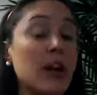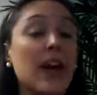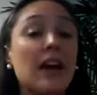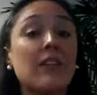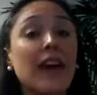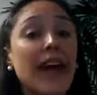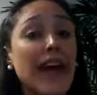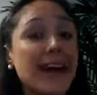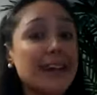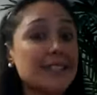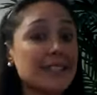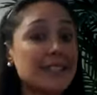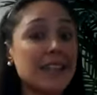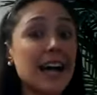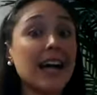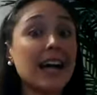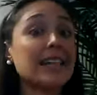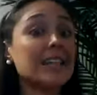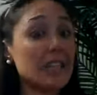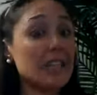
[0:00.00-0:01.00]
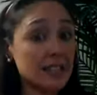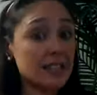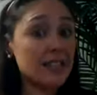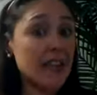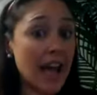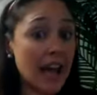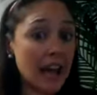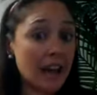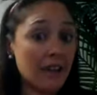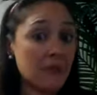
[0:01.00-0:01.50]
Now the S9 does
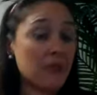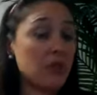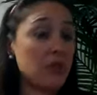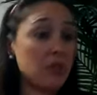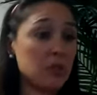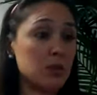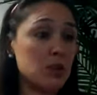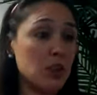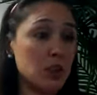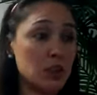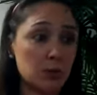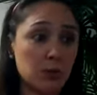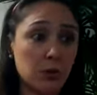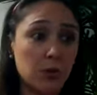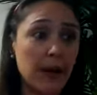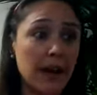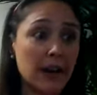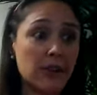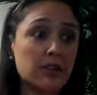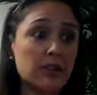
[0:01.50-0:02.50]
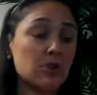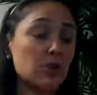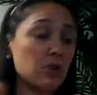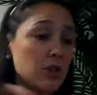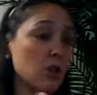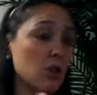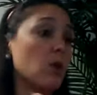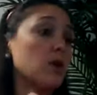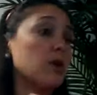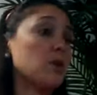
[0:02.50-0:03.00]
have the rechargeable battery, so
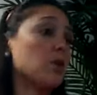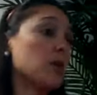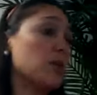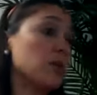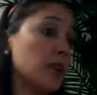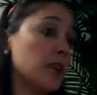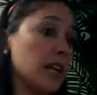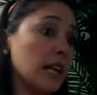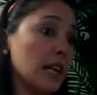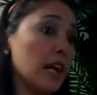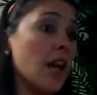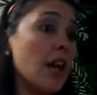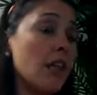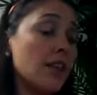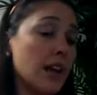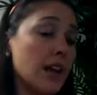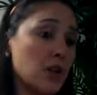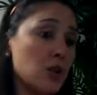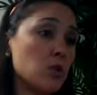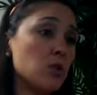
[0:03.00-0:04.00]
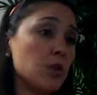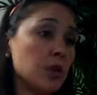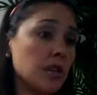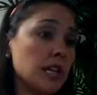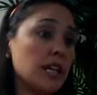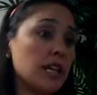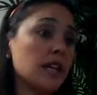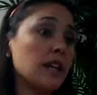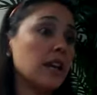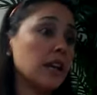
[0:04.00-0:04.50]
the only one really that you would
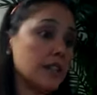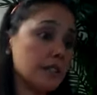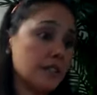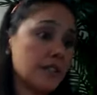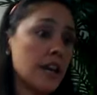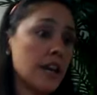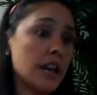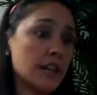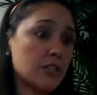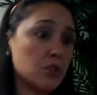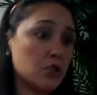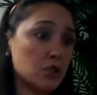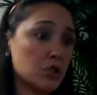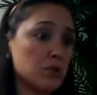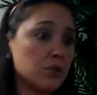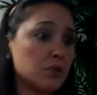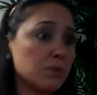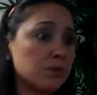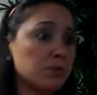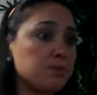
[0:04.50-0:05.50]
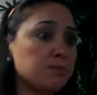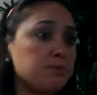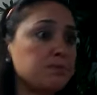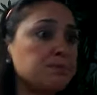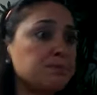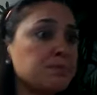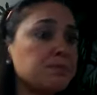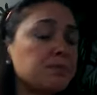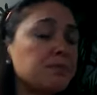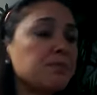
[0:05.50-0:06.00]
need is the S2,
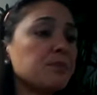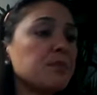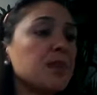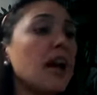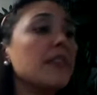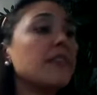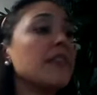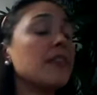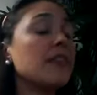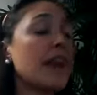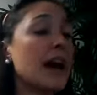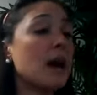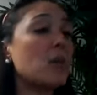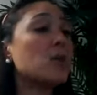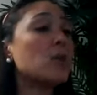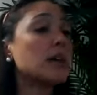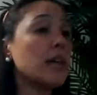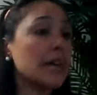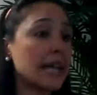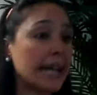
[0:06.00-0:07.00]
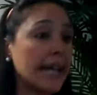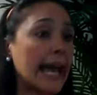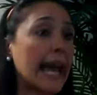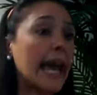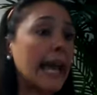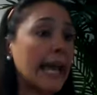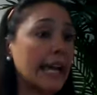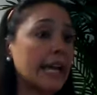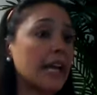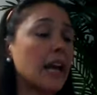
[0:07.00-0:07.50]
and then that one
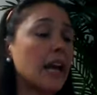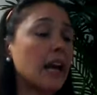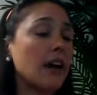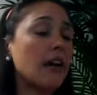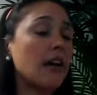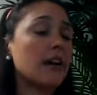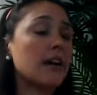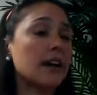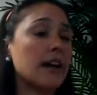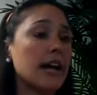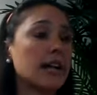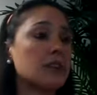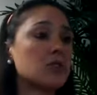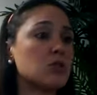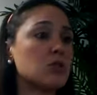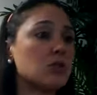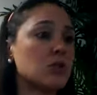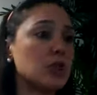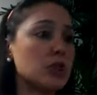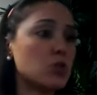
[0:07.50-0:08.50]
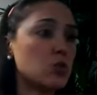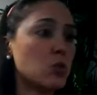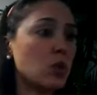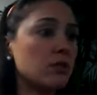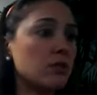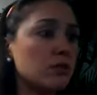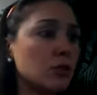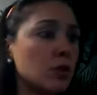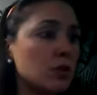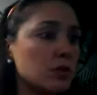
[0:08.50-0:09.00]
can connect to the
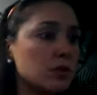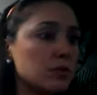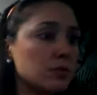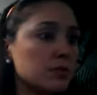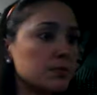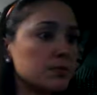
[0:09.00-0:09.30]
12 volt.